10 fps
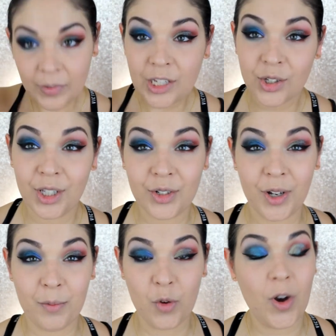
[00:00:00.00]
So let's go
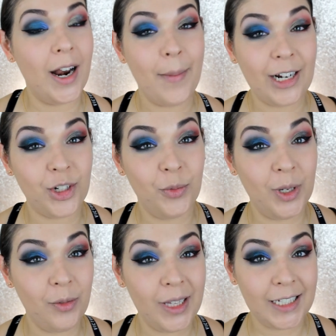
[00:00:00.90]
ahead and move on. I'm actually
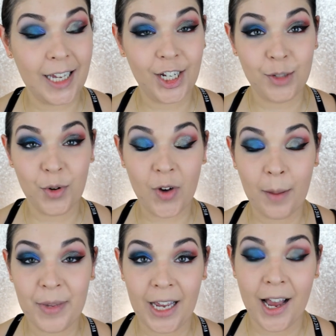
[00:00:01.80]
really excited to move
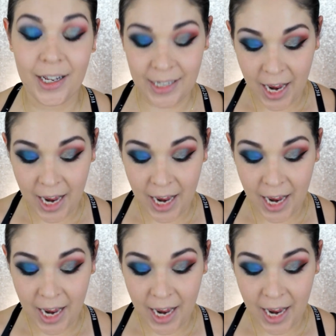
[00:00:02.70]
on because